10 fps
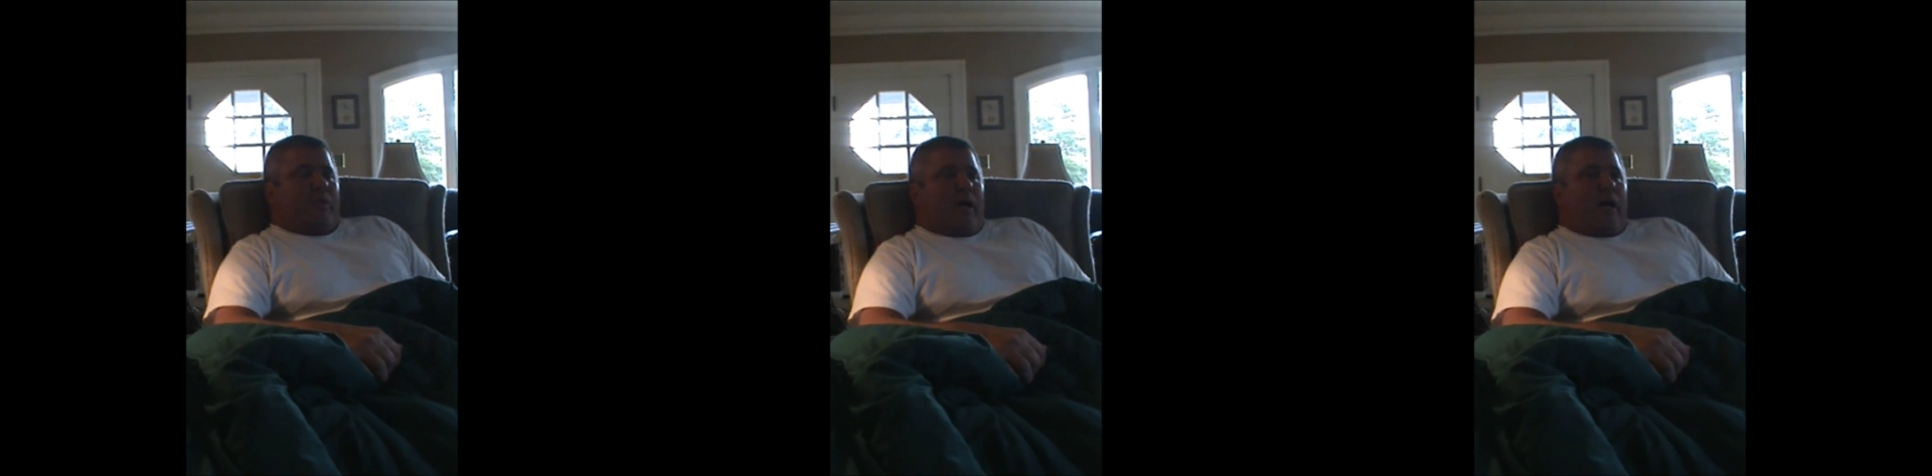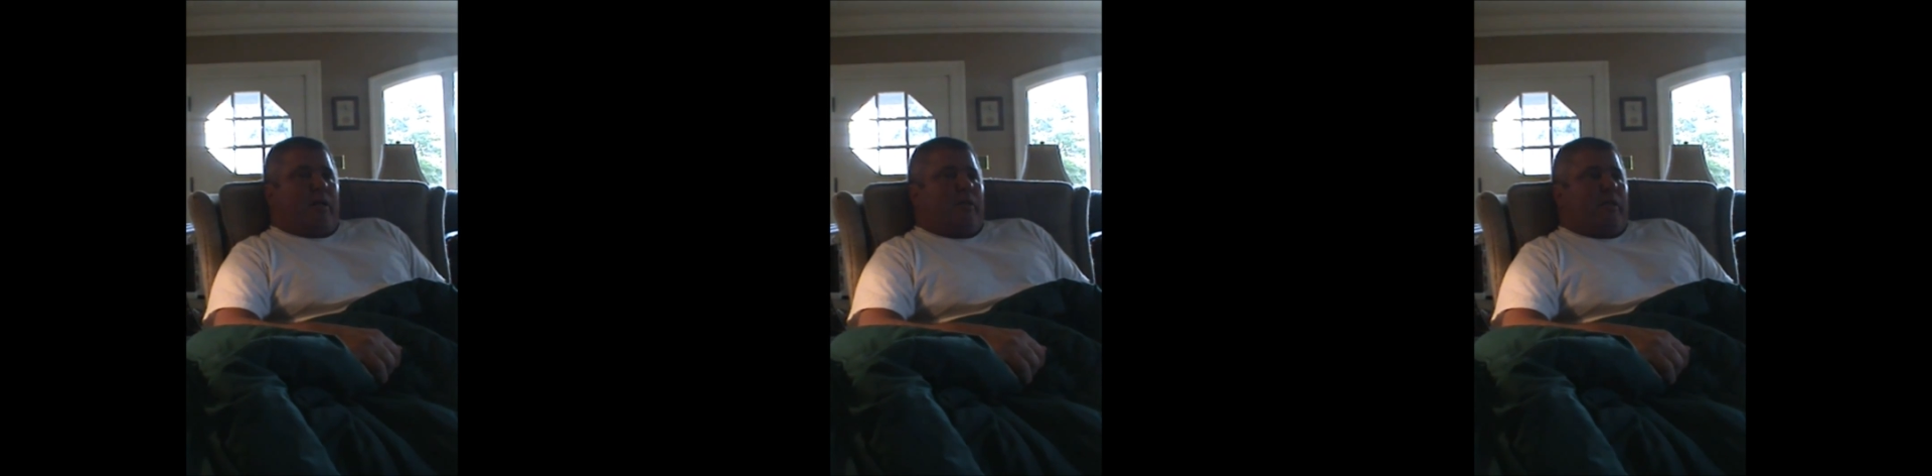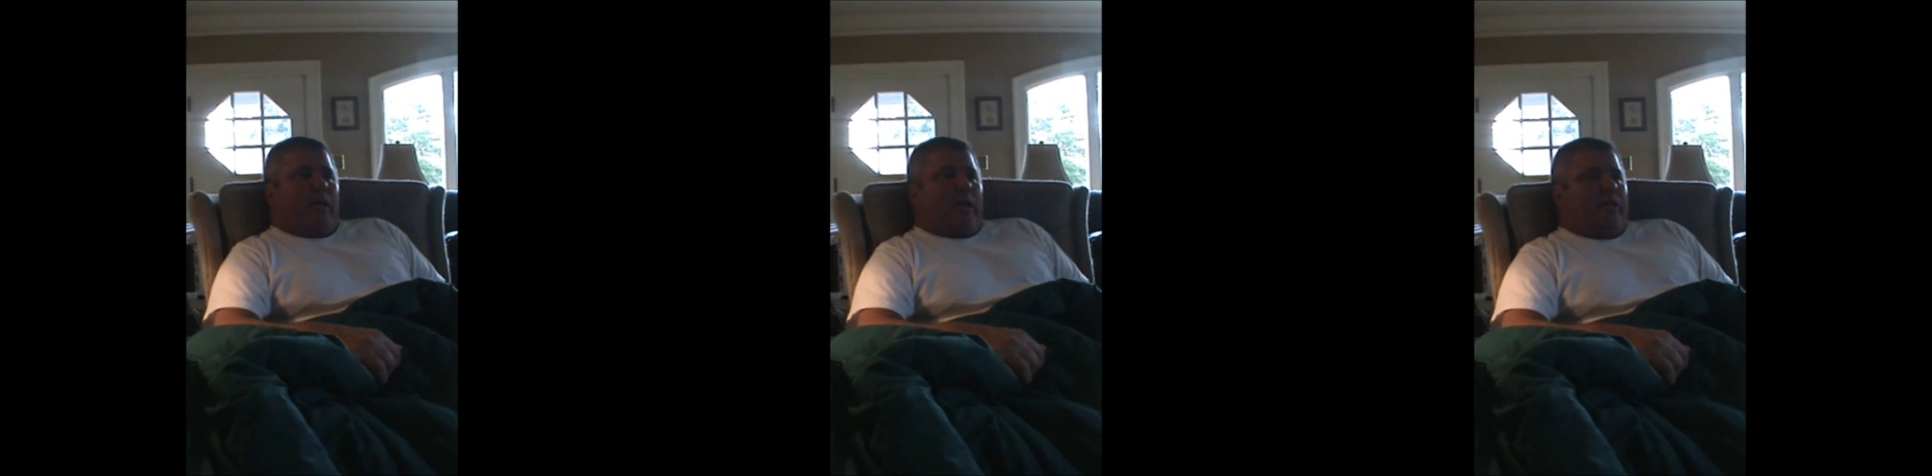God,
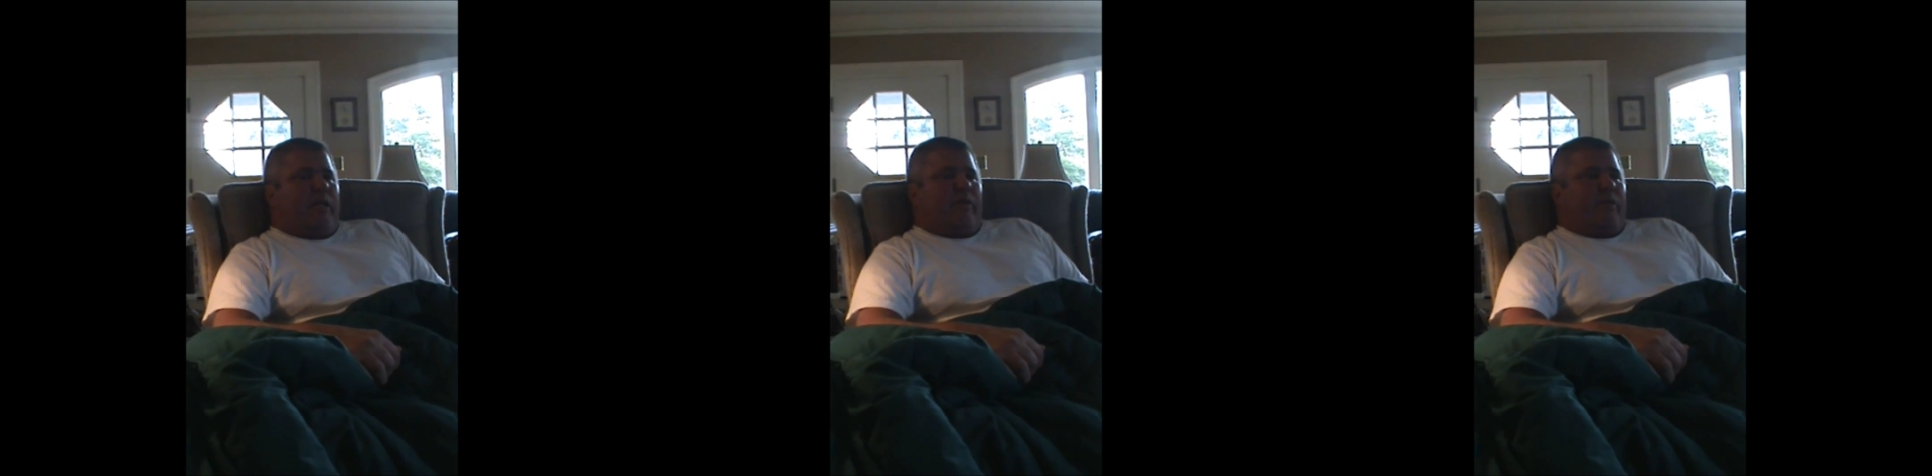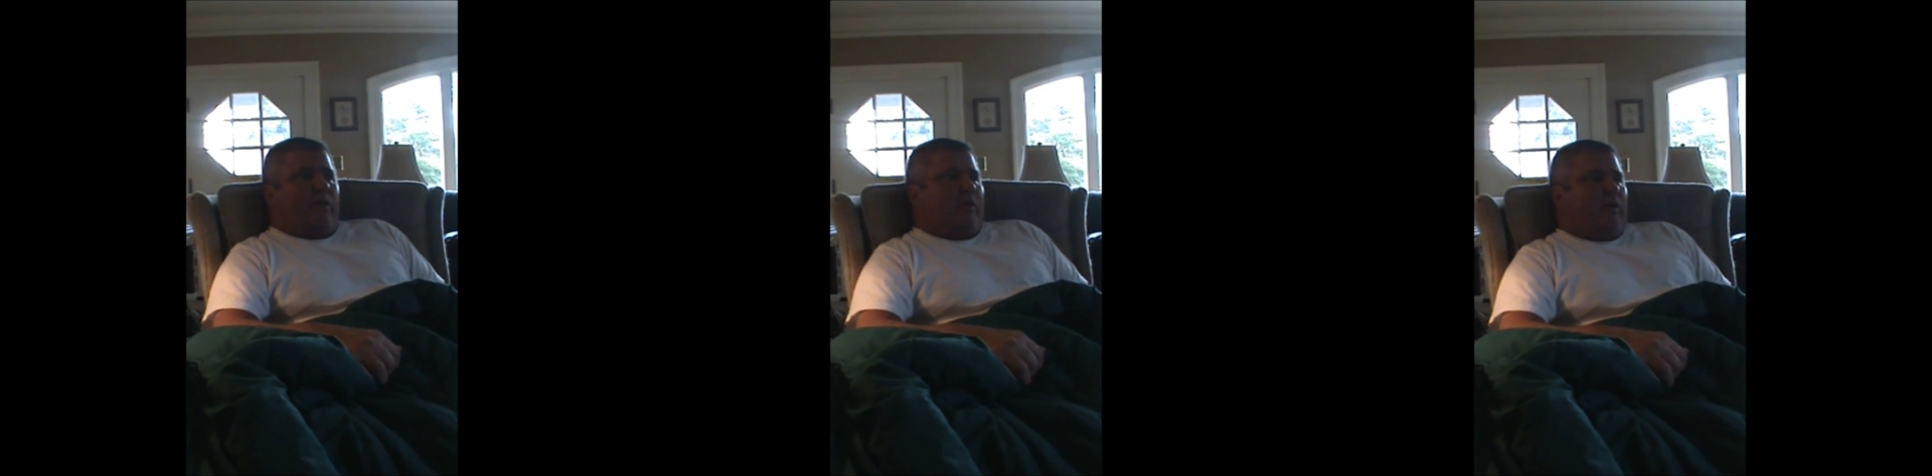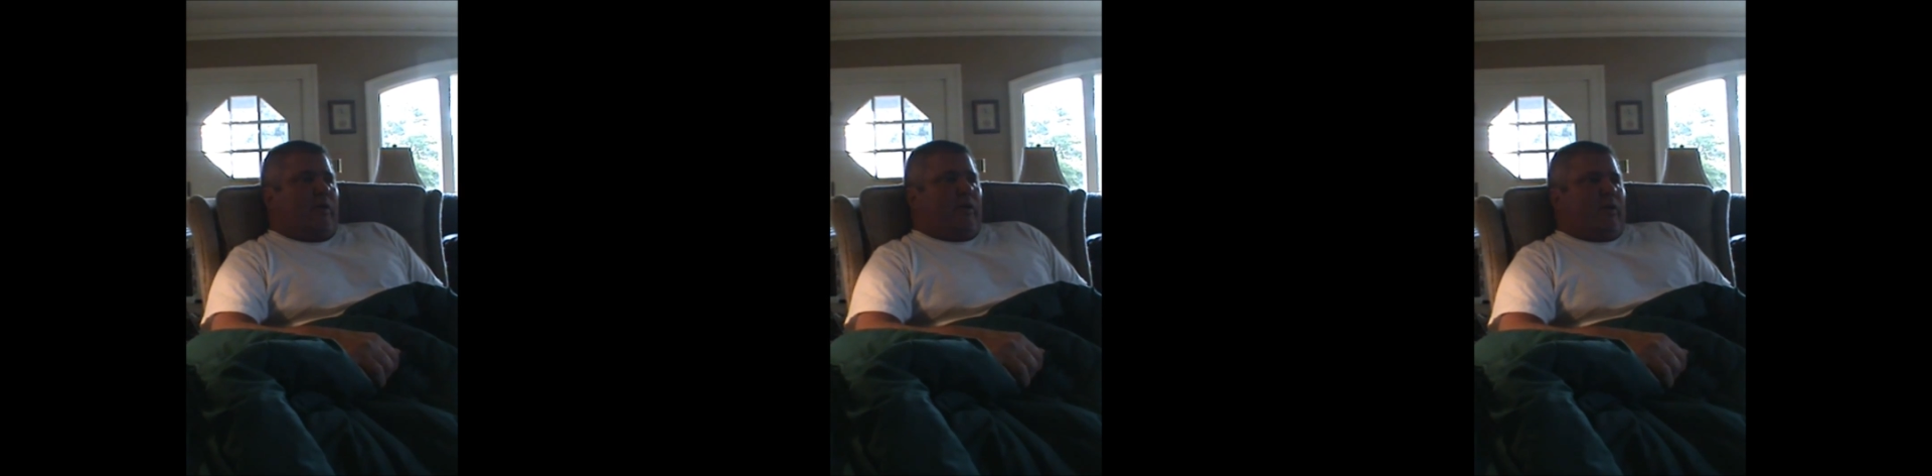that I never
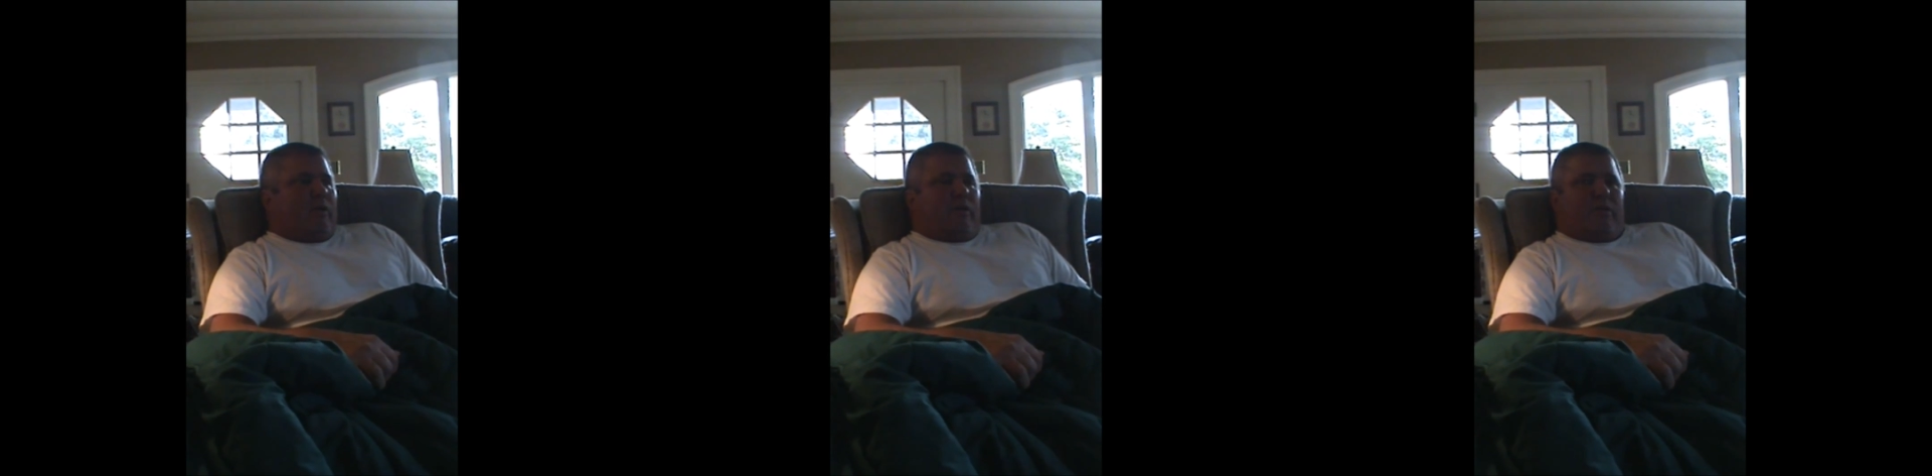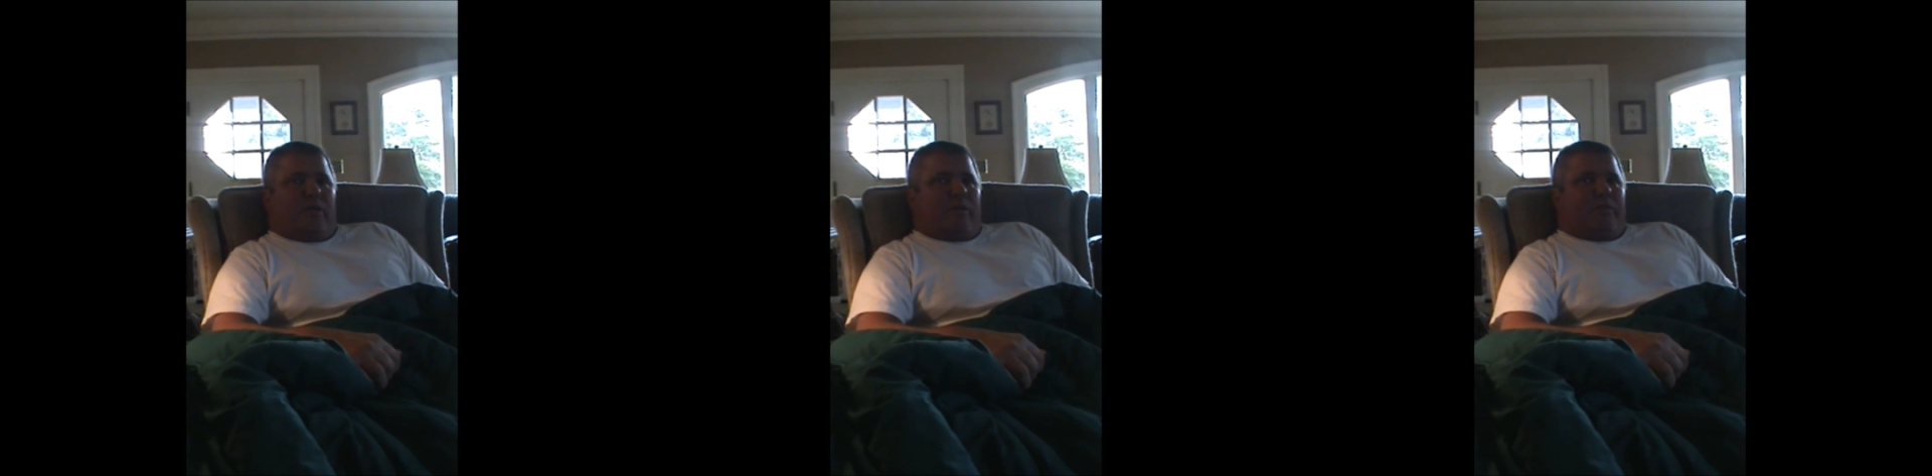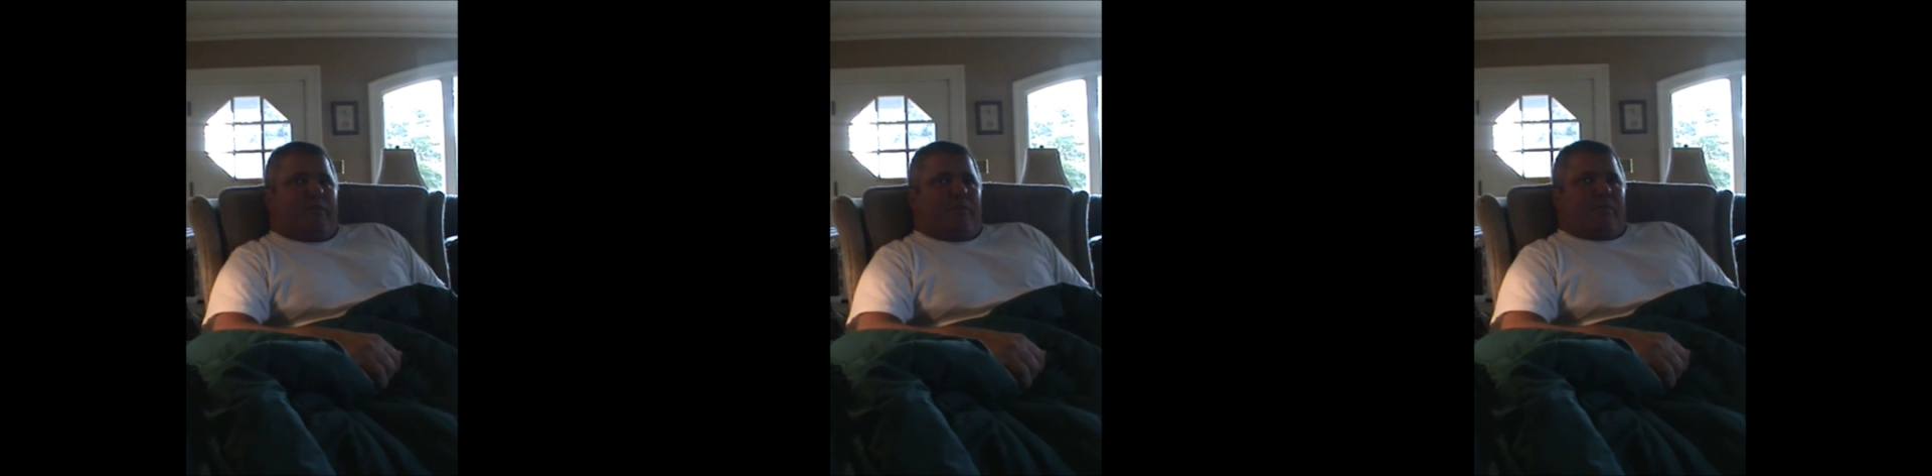could
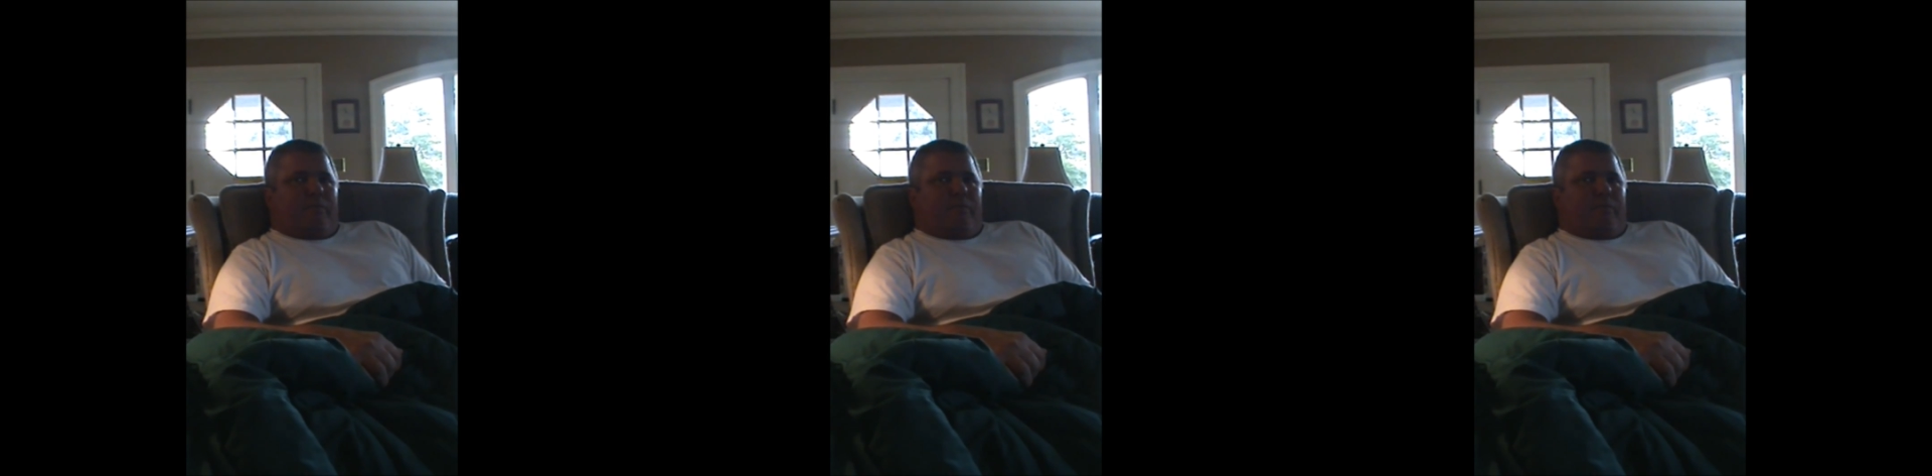have